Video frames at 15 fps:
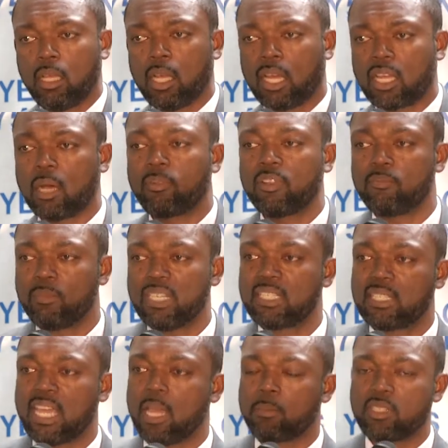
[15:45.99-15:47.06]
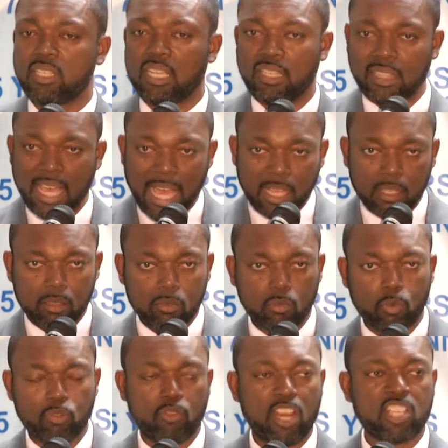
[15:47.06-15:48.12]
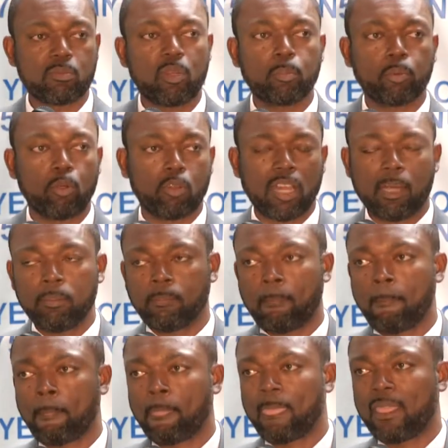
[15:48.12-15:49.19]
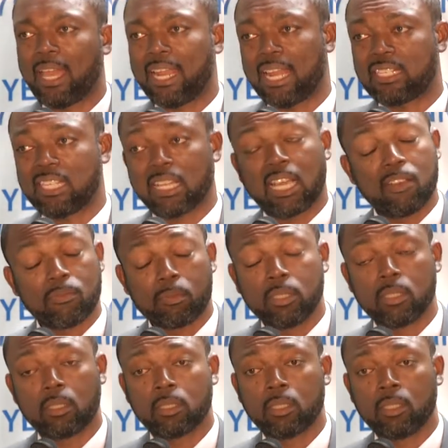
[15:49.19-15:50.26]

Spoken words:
a couple of missteps in that retrenchment program. And as a government,